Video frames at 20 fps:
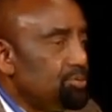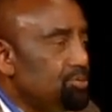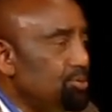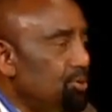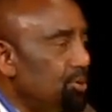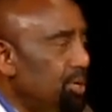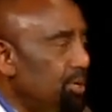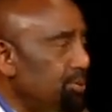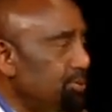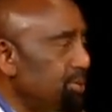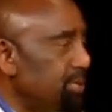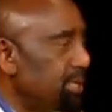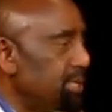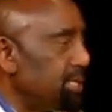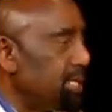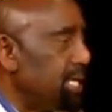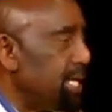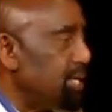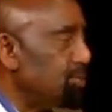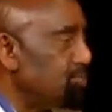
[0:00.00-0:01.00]
Joel, you're
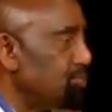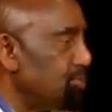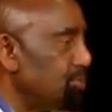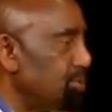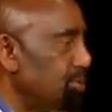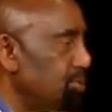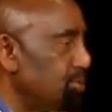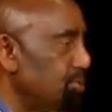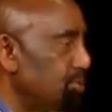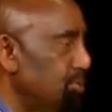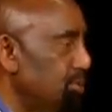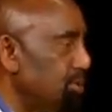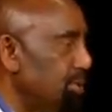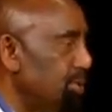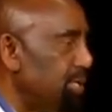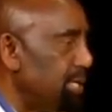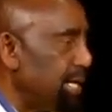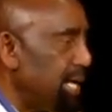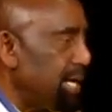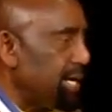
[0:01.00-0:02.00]
getting the last word. Yes, sir.
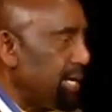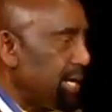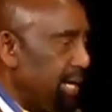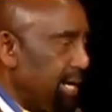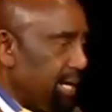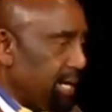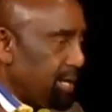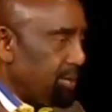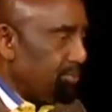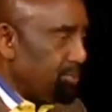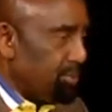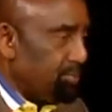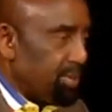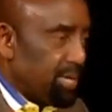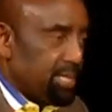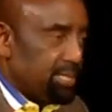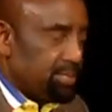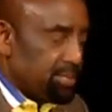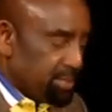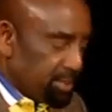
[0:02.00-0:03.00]
And then I got to put
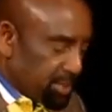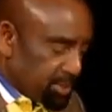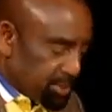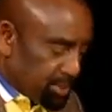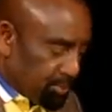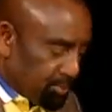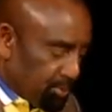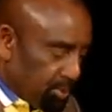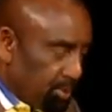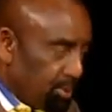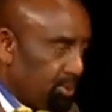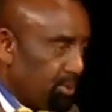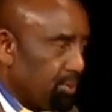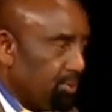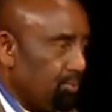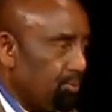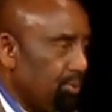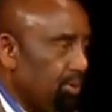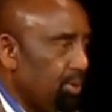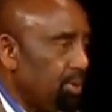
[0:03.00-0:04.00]
my eyes in because I want.
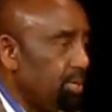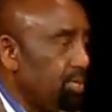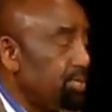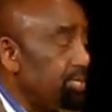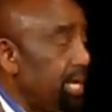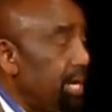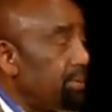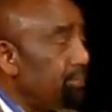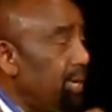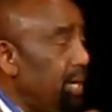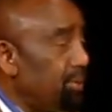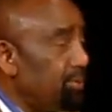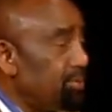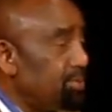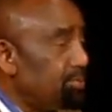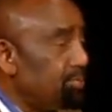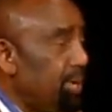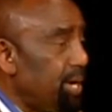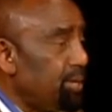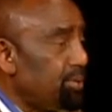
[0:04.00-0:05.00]
Is that about
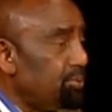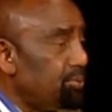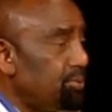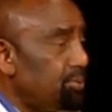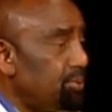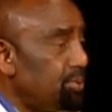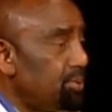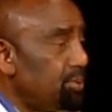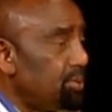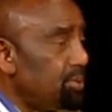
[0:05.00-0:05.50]
this, Michael?